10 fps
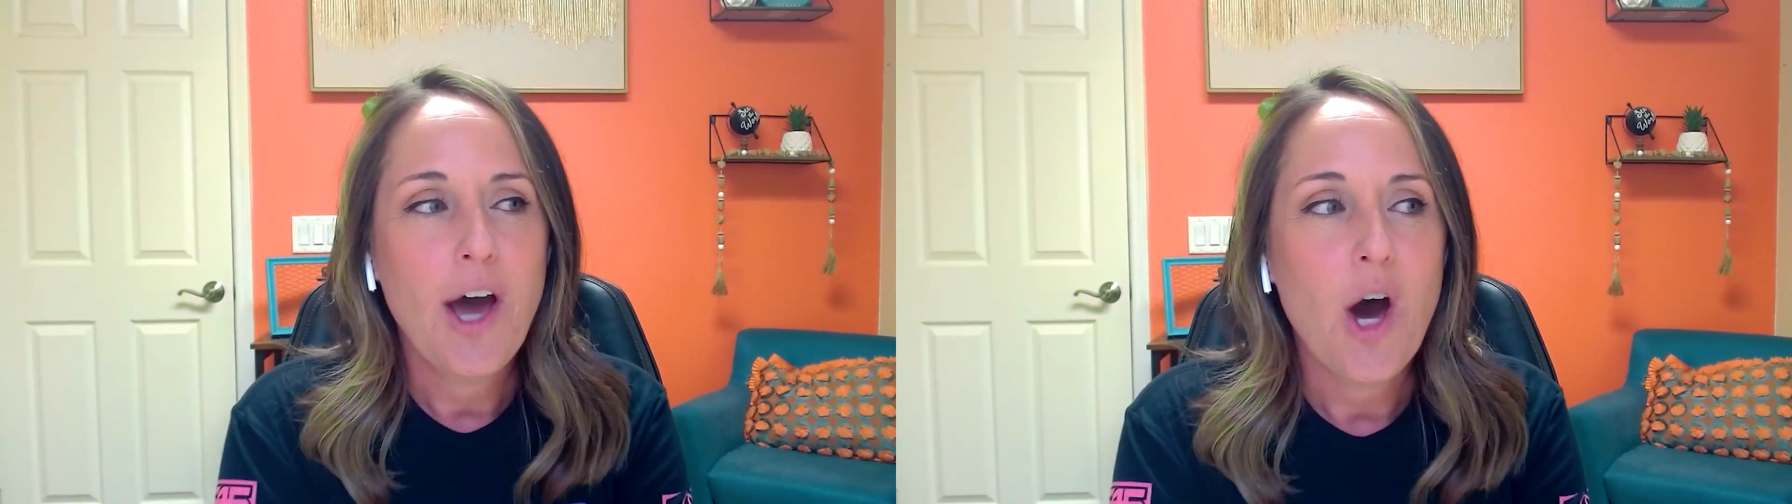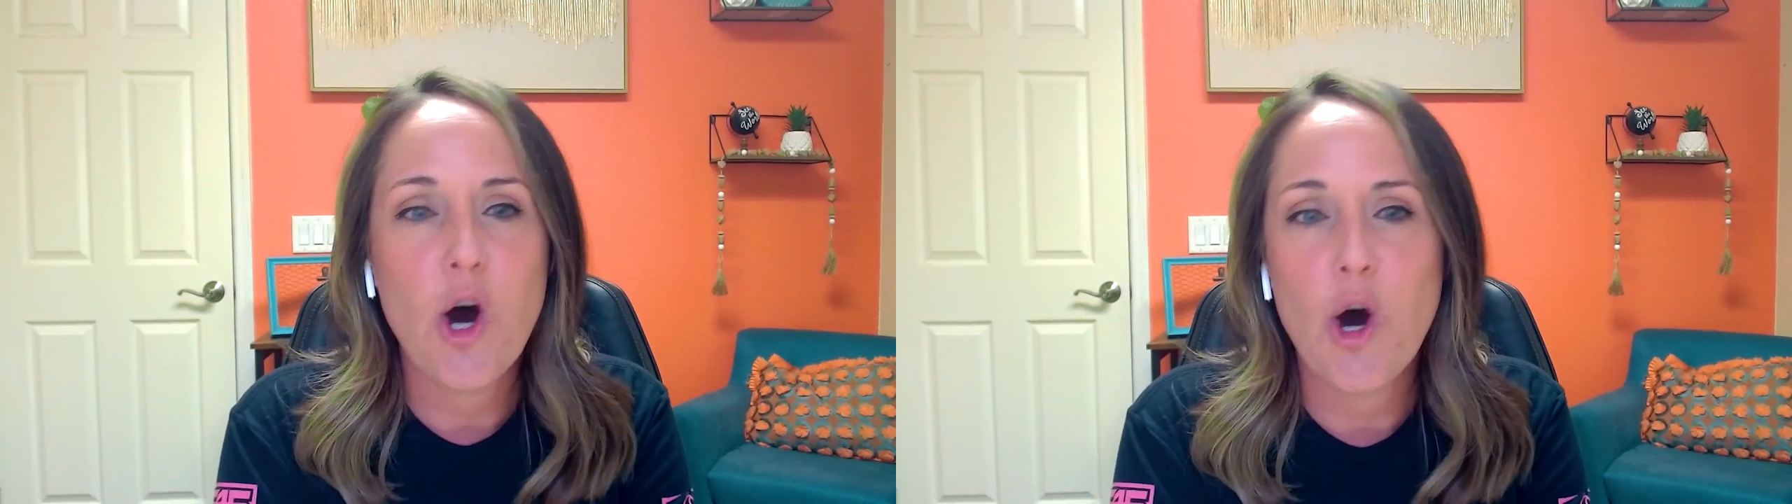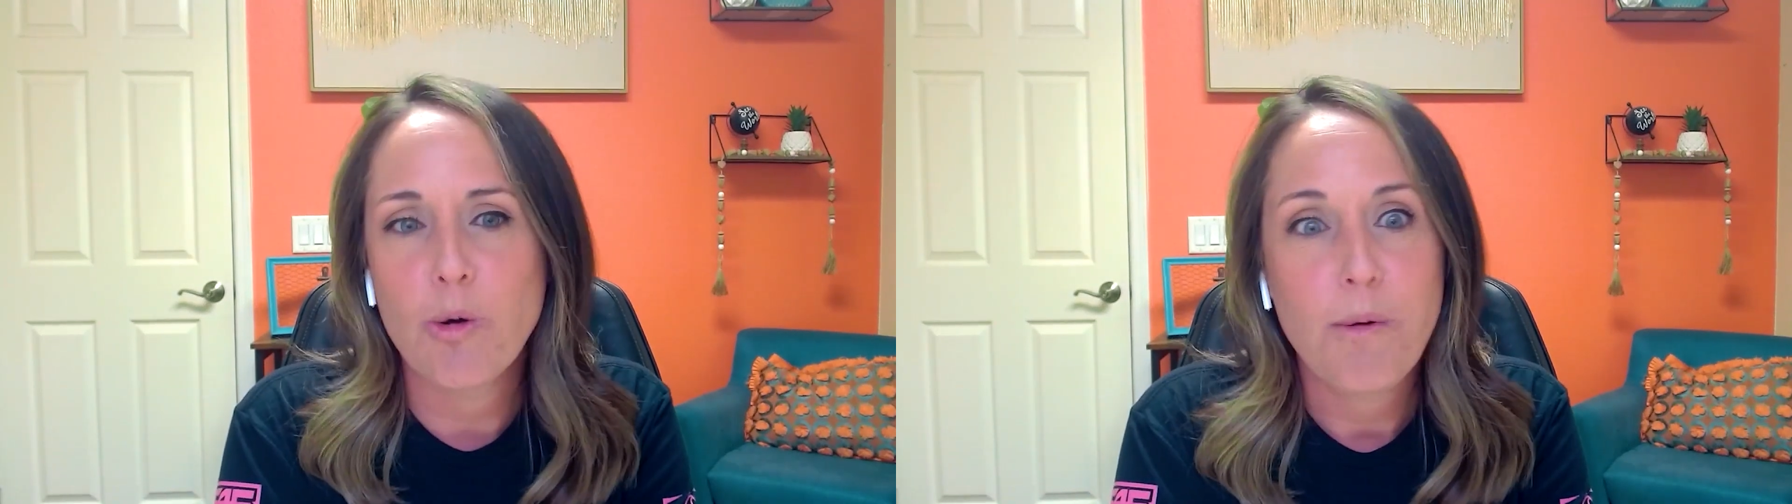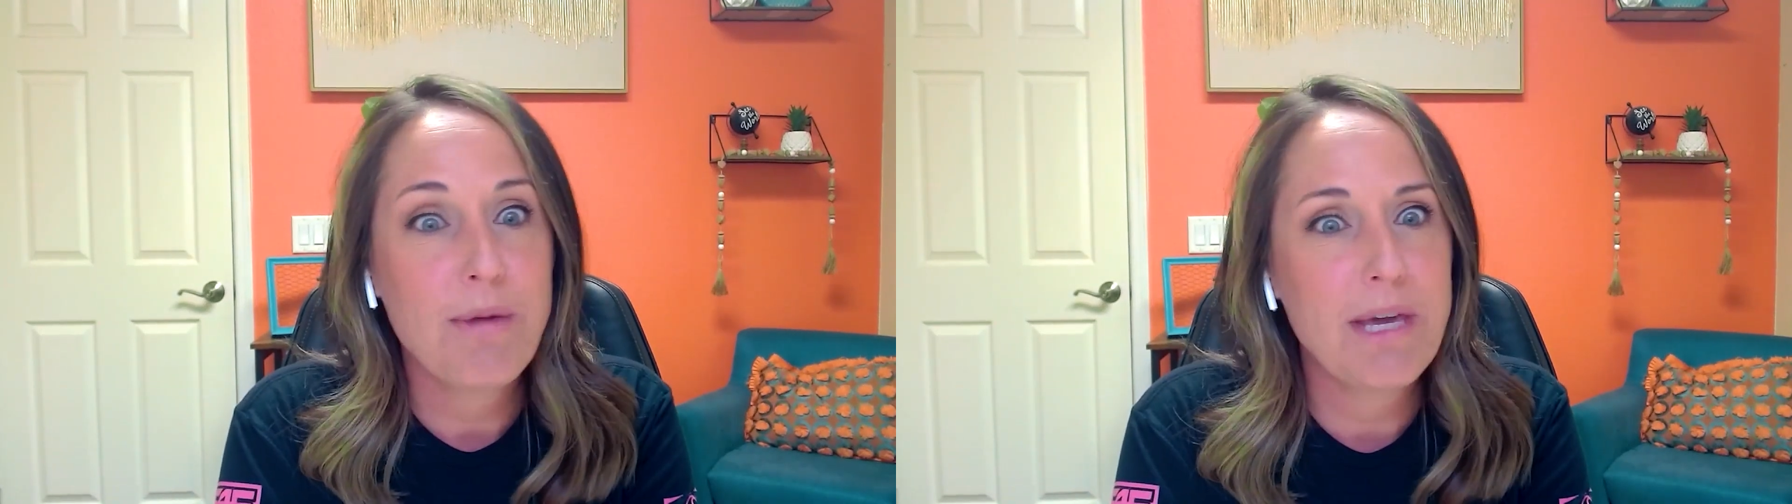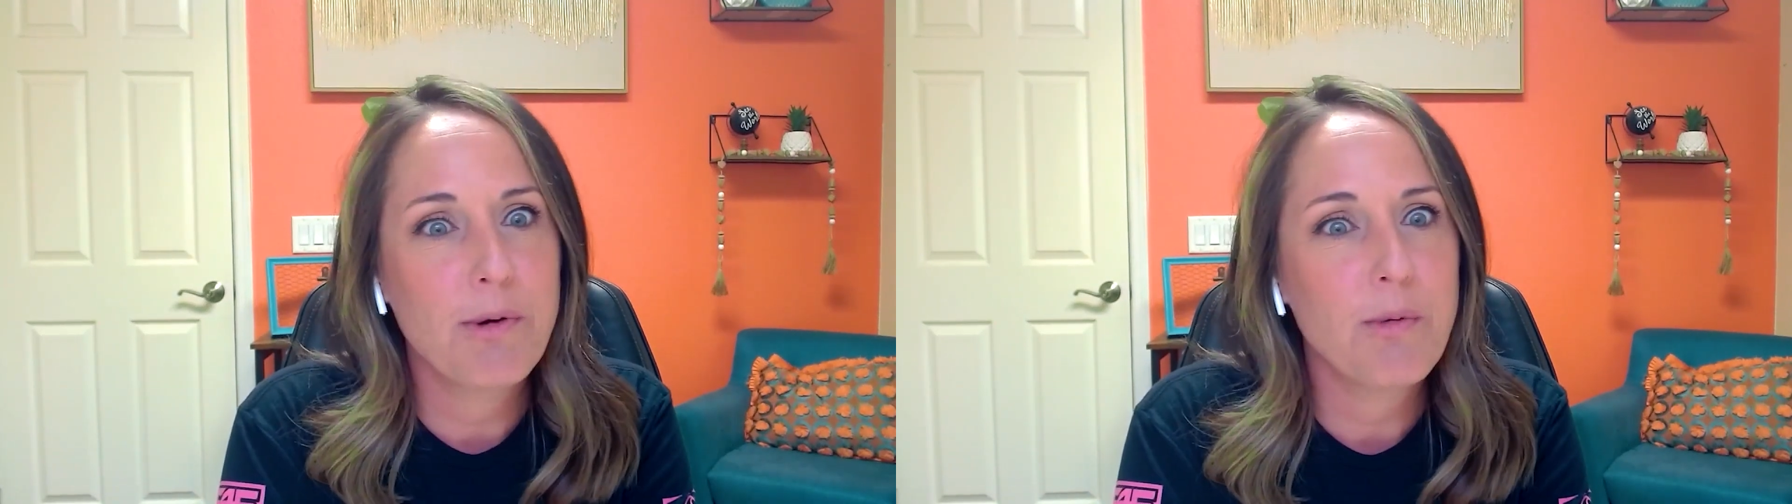oh,
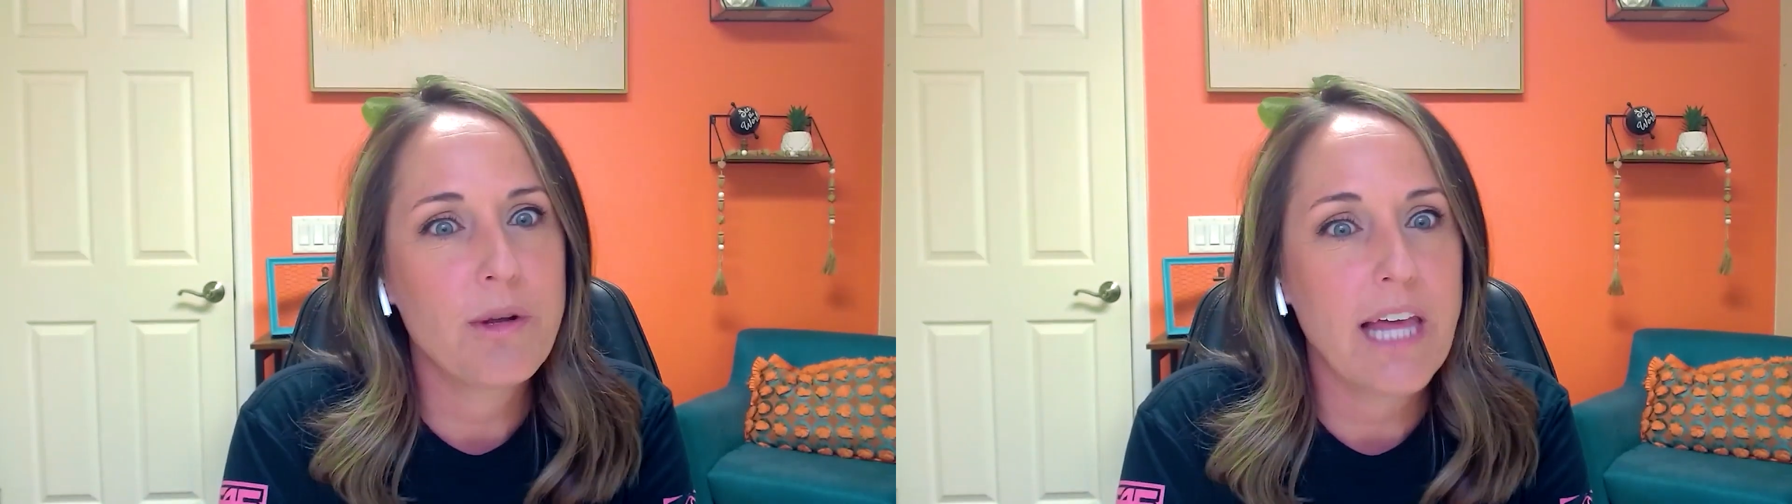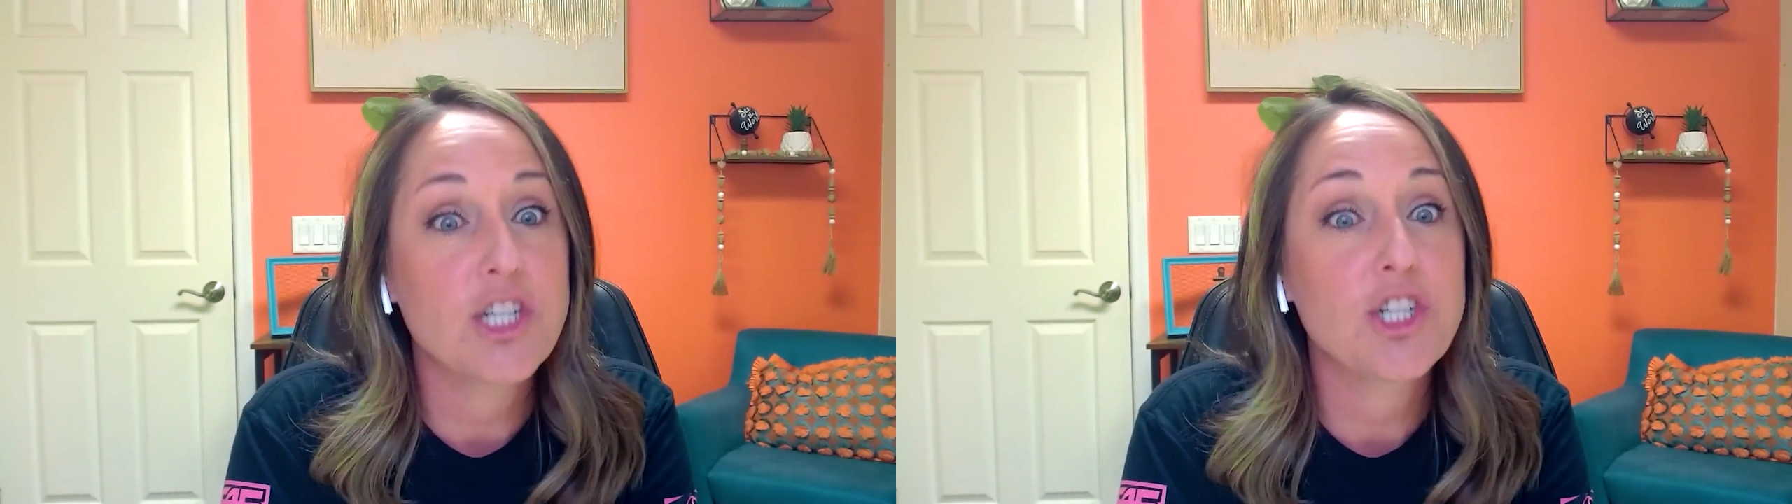people were like,